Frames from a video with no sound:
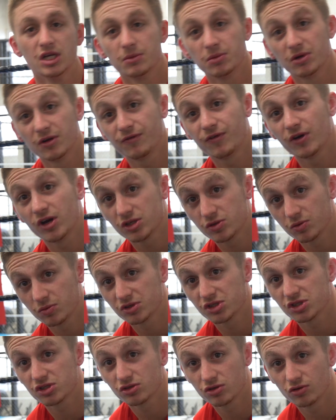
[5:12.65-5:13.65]
But the first one
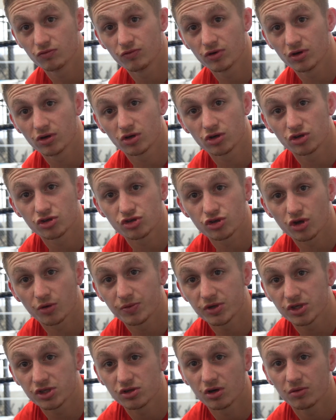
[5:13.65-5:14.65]
was a good
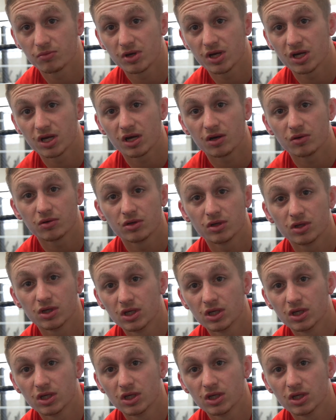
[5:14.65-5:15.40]
stoppage, knocked Matty out,